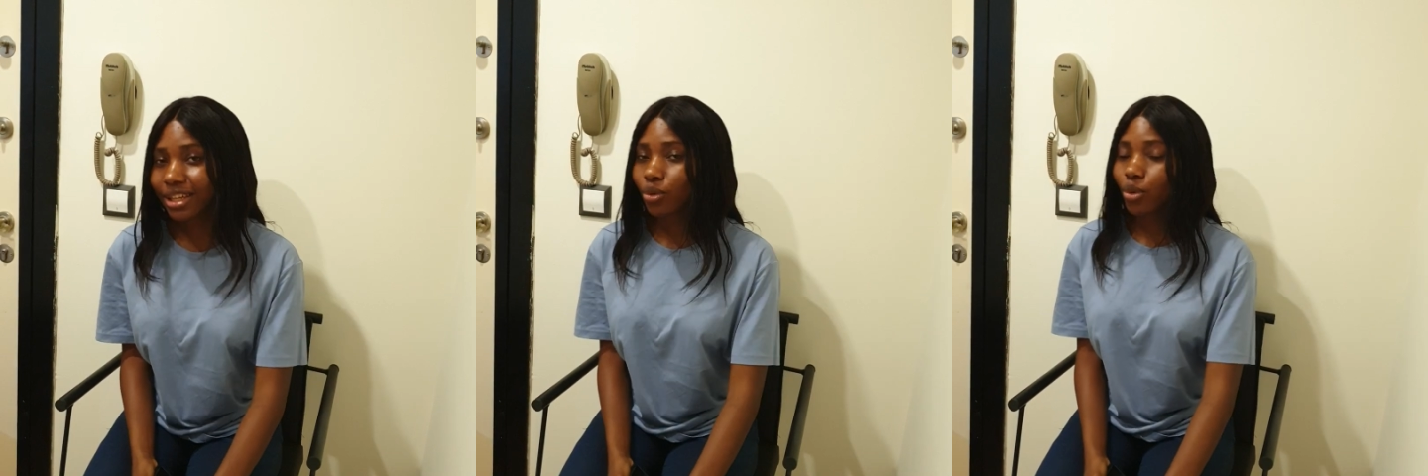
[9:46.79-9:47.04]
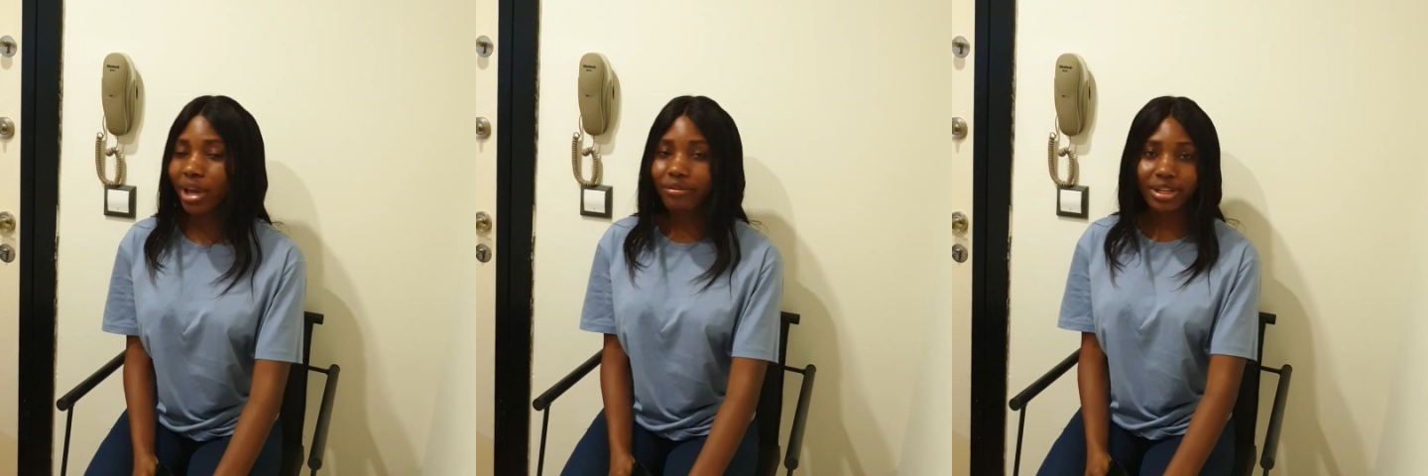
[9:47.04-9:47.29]

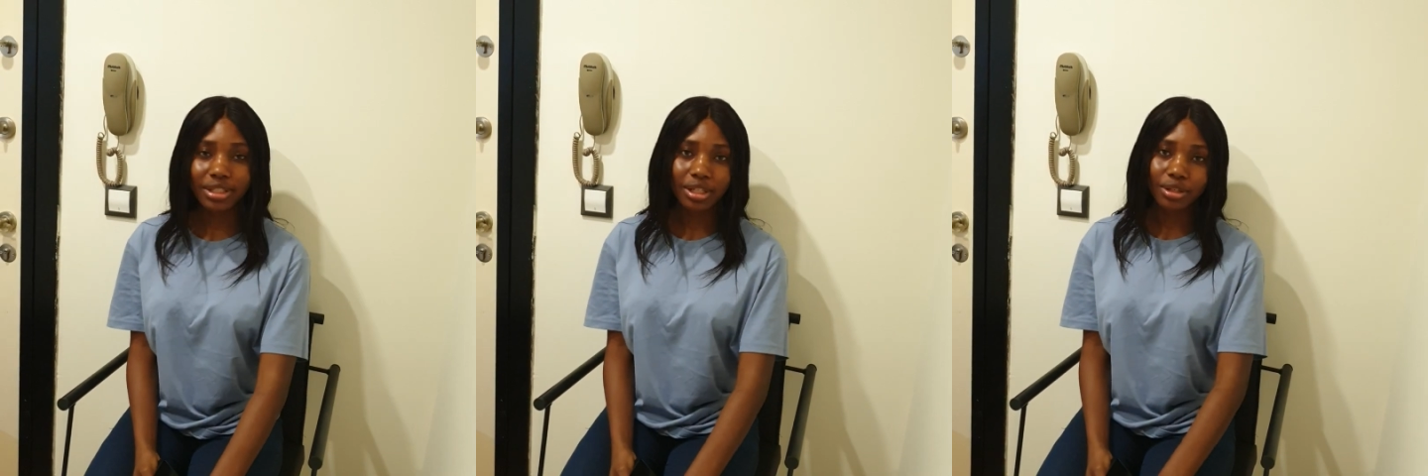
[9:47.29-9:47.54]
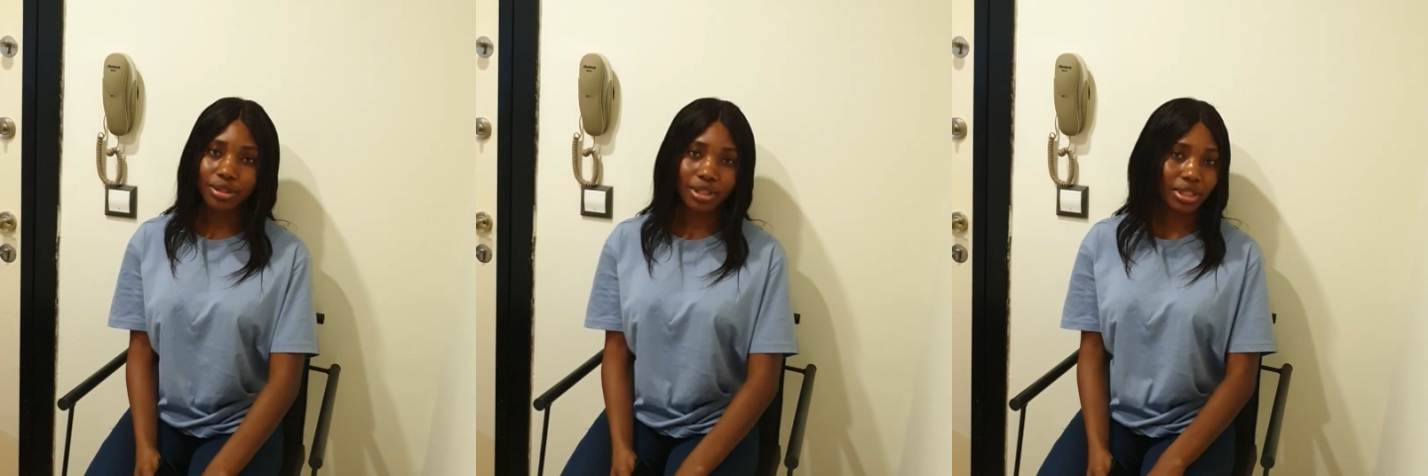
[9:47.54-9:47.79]
Whoever
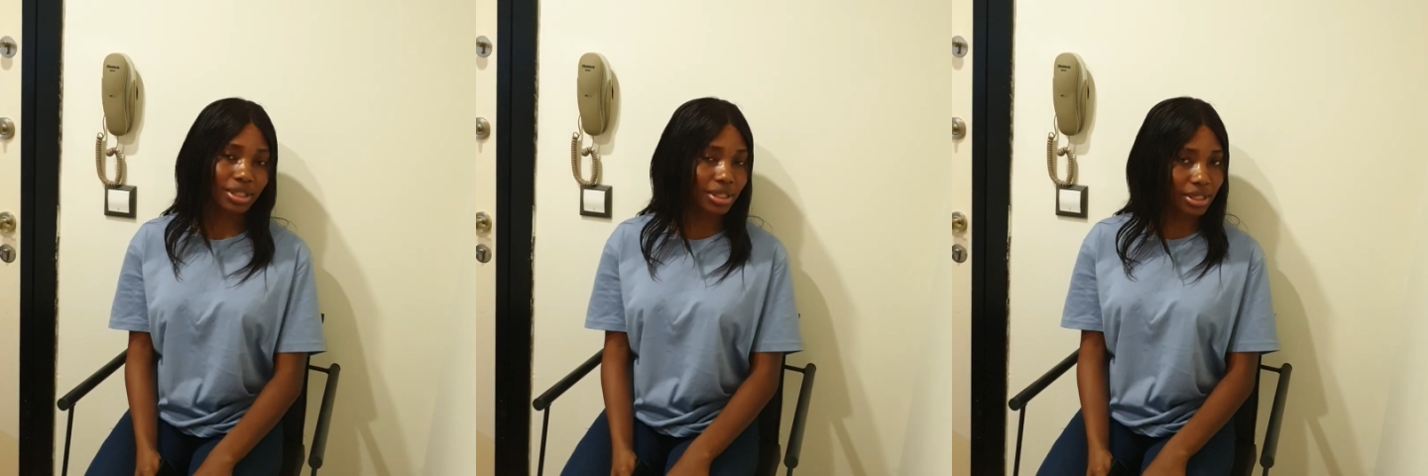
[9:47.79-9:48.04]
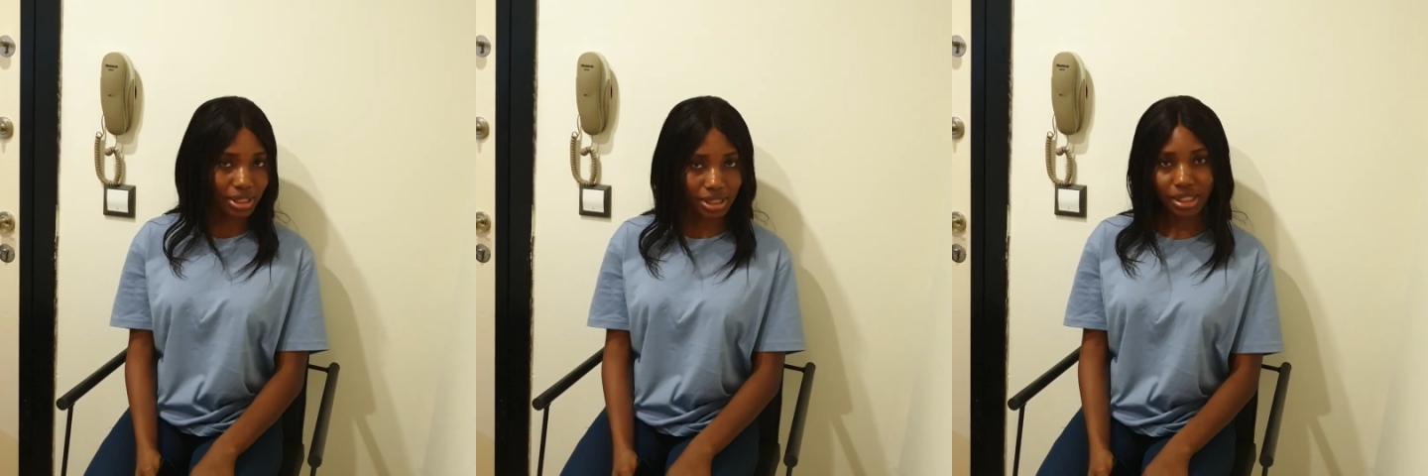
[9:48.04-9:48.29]
tells you this
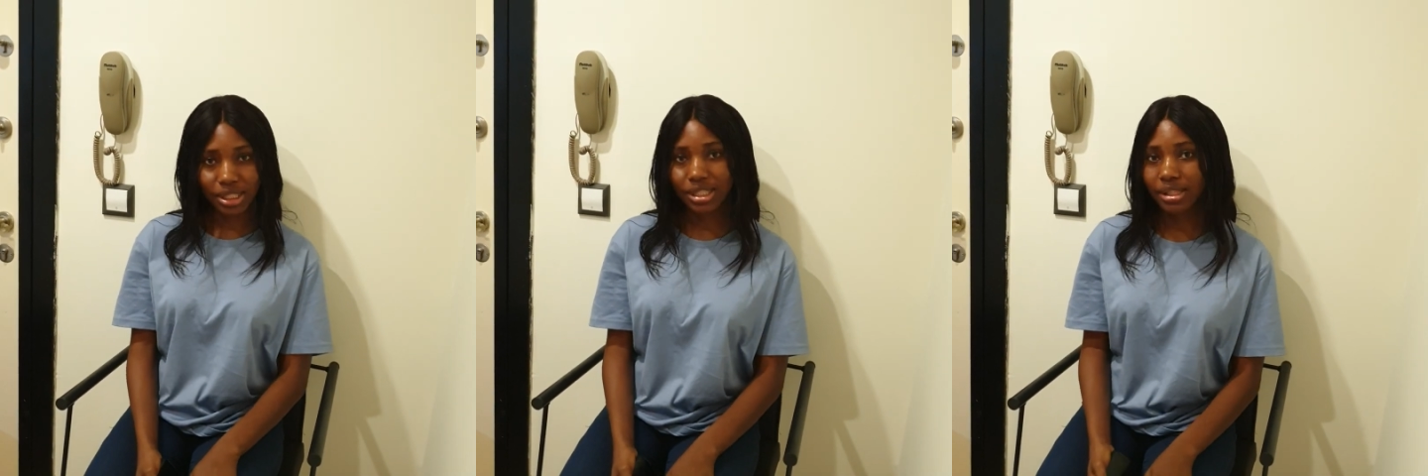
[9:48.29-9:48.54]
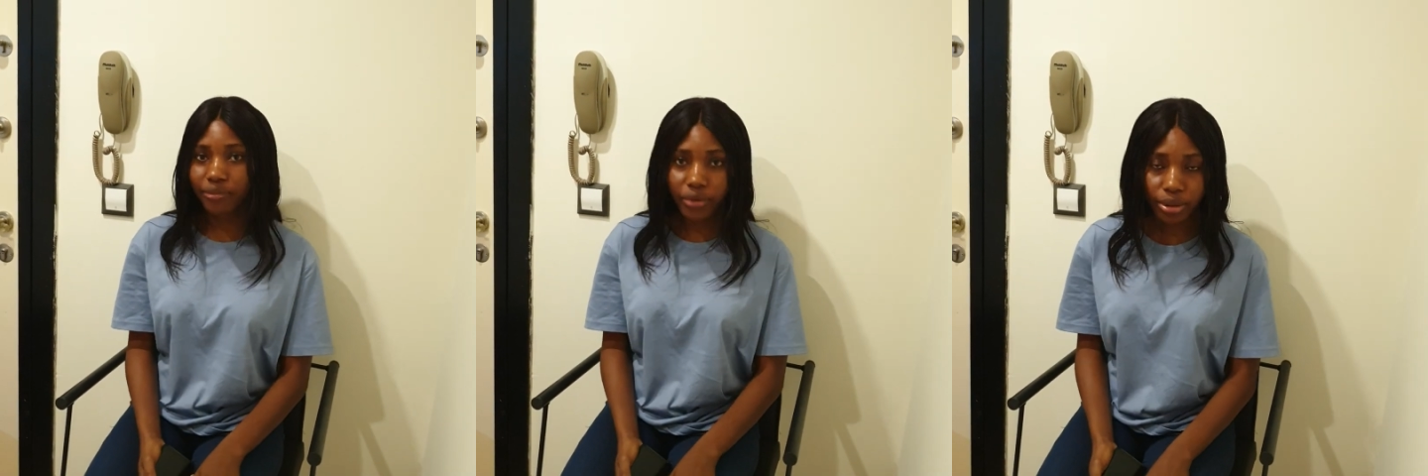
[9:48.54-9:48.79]
is
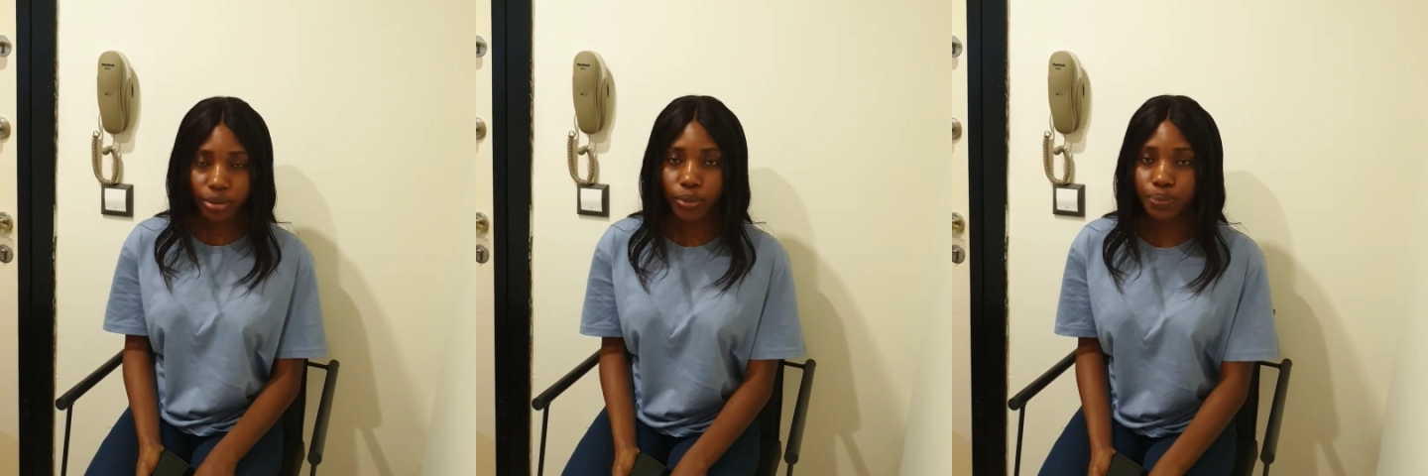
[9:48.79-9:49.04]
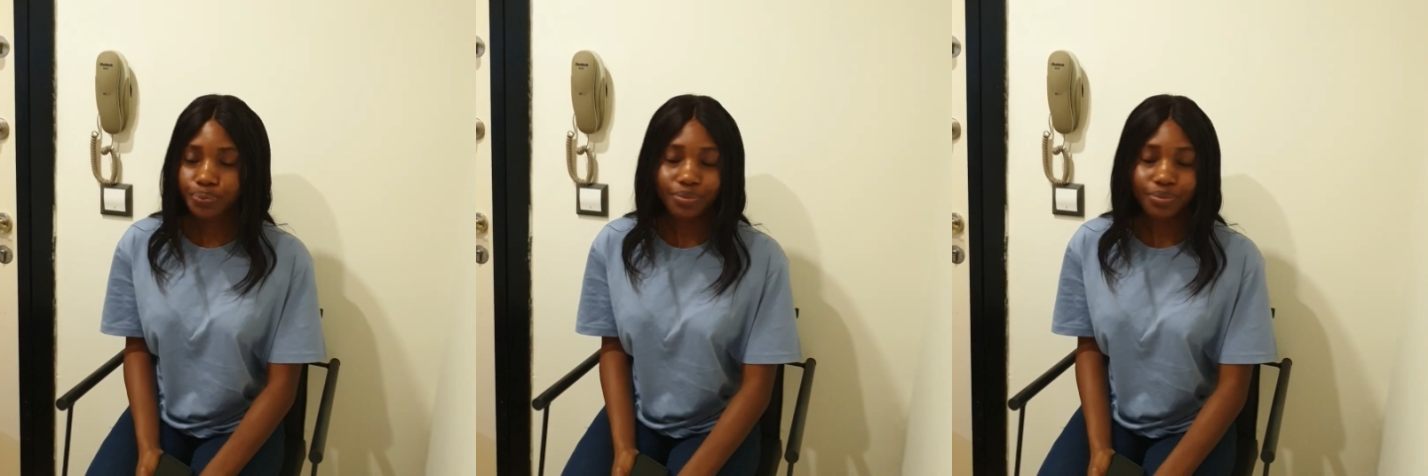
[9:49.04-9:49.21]
deceiving you.